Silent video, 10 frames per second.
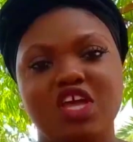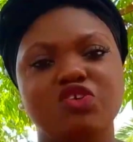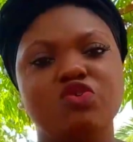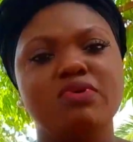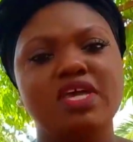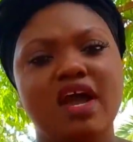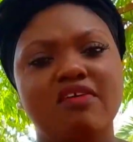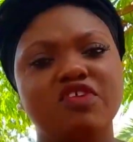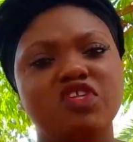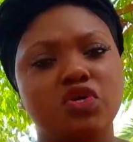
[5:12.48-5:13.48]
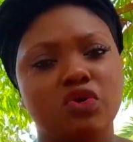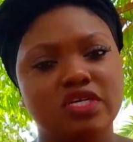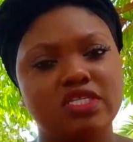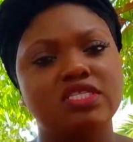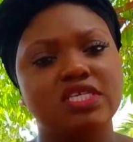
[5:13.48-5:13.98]
You may have the
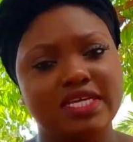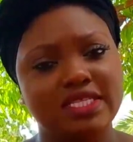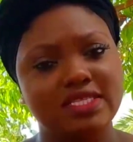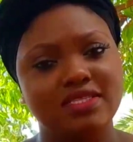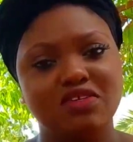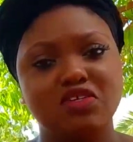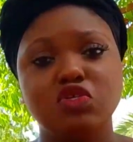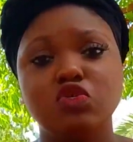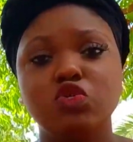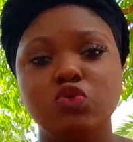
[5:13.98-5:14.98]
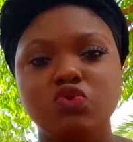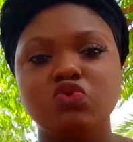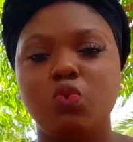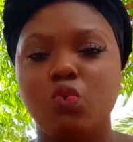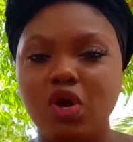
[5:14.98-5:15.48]
choice, yes, to
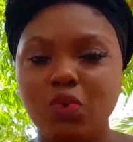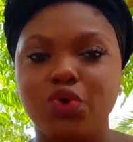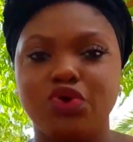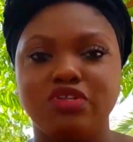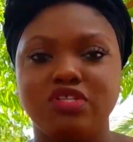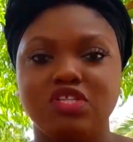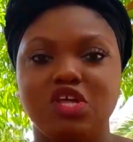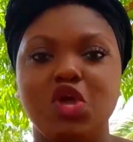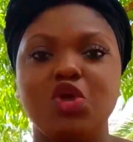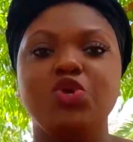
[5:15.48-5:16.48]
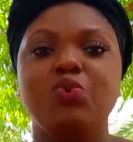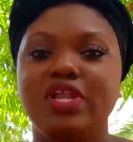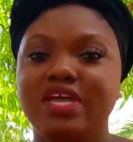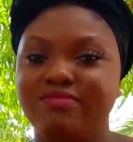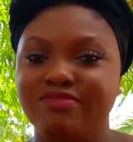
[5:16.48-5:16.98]
choose what words you
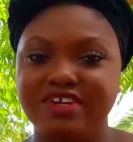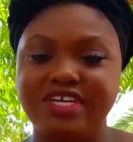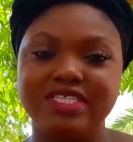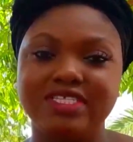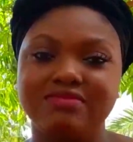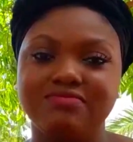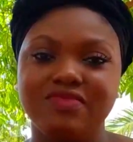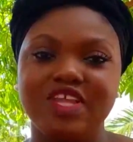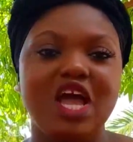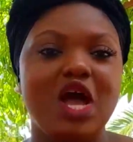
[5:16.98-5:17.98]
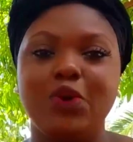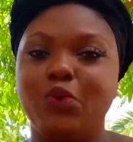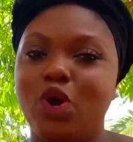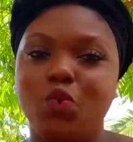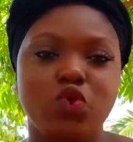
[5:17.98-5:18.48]
will embrace and
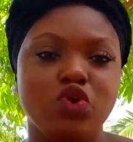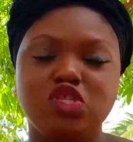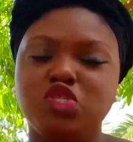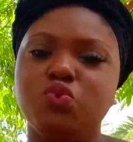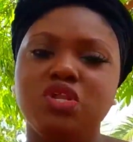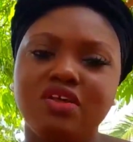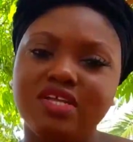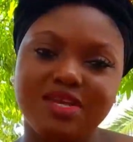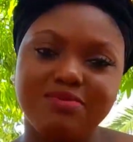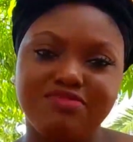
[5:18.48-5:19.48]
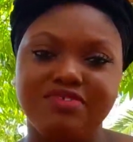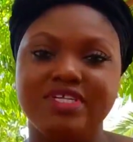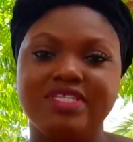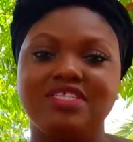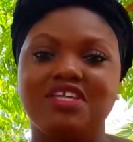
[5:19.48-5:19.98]
what words you will not
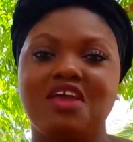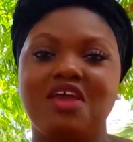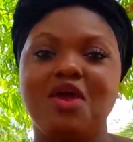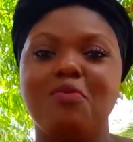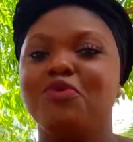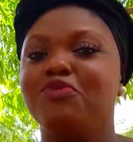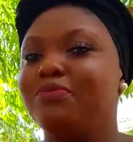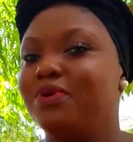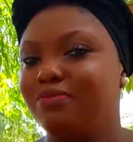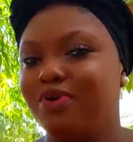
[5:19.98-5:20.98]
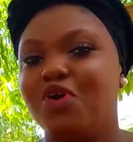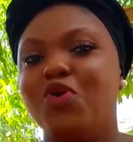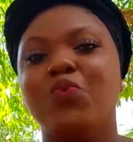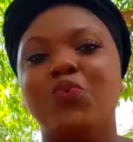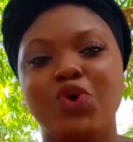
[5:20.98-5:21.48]
embrace. But remember,
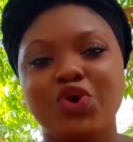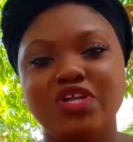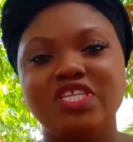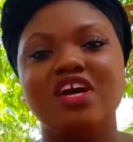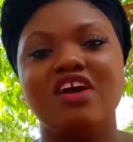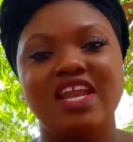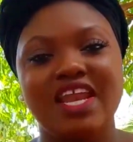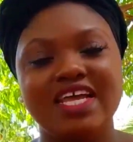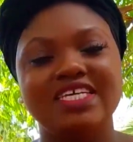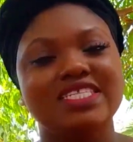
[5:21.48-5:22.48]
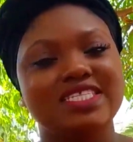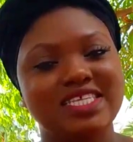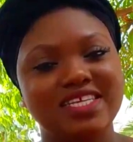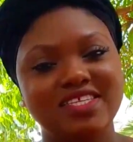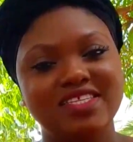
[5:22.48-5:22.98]
words are like
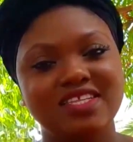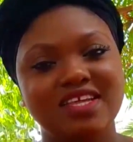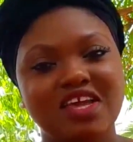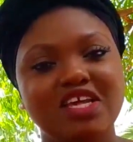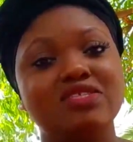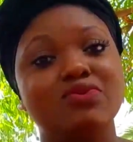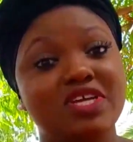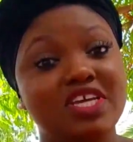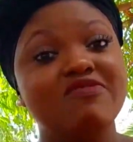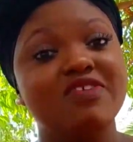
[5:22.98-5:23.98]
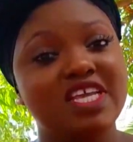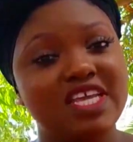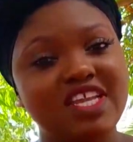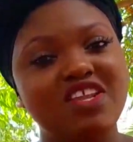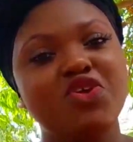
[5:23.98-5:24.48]
seeds, so even
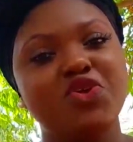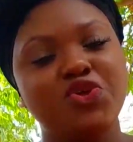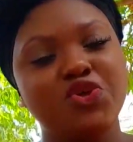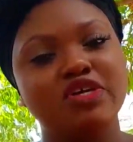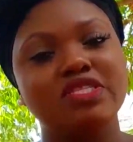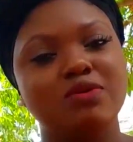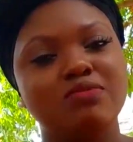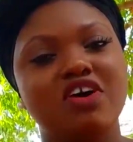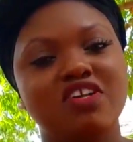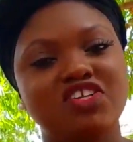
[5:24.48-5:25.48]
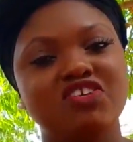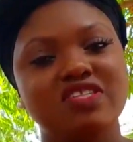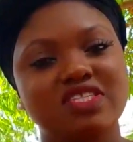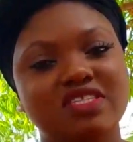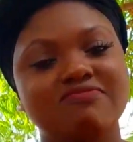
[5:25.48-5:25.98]
in your
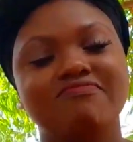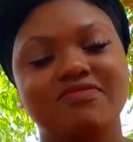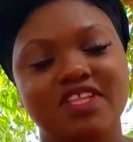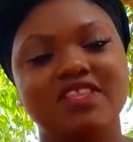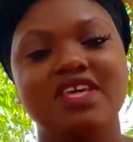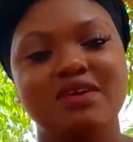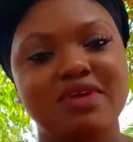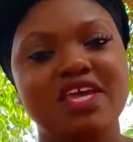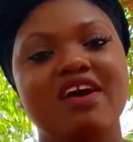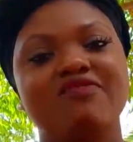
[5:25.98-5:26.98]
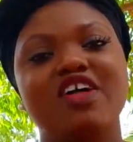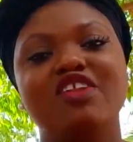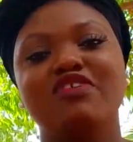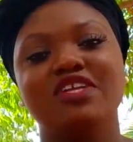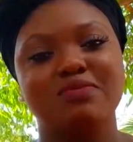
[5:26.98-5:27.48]
subconscious, they may have
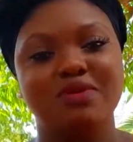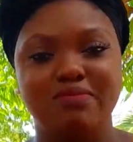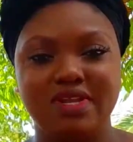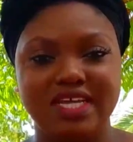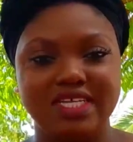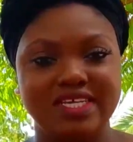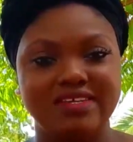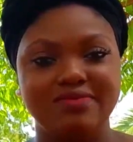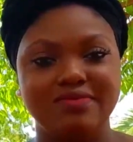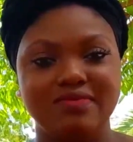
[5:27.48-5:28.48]
already been planted.